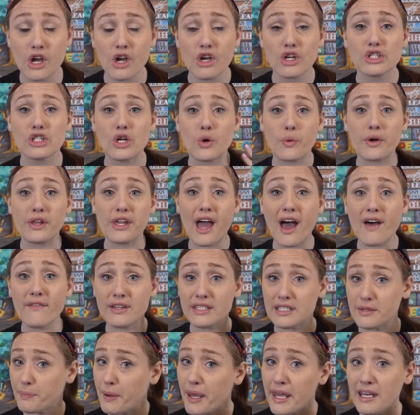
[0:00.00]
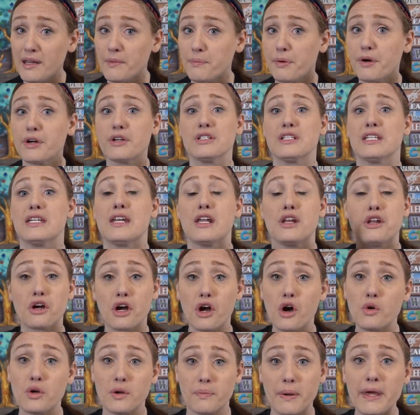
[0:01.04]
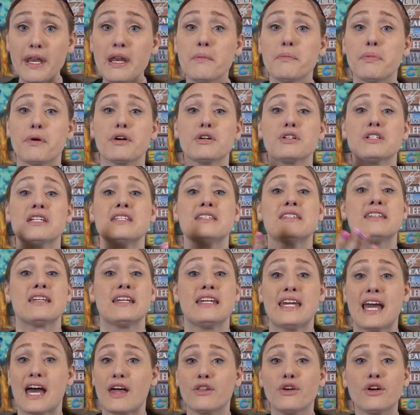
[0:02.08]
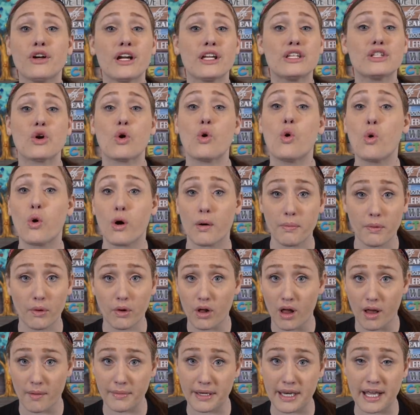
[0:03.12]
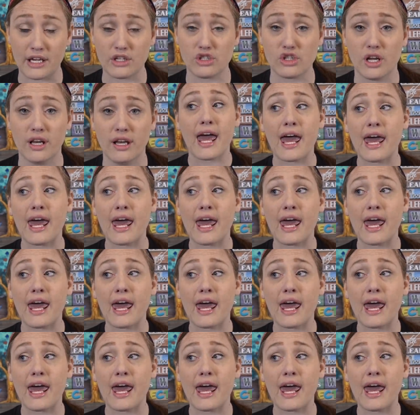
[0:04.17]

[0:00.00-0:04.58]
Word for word: So when you have a dependent person and a codependent person together, it's a horrible combination.